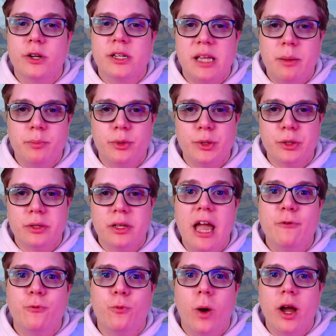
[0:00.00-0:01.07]
example,
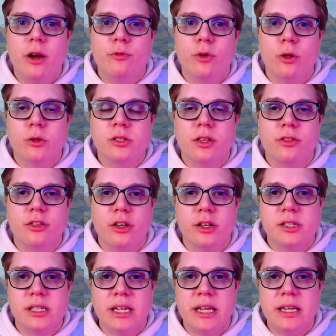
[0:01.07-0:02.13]
if Wyatt rolls a
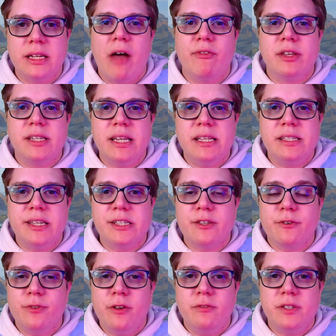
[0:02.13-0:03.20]
13 and the DC is
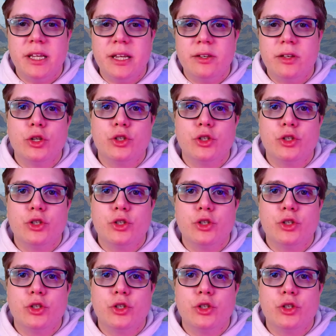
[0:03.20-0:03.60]
a 15,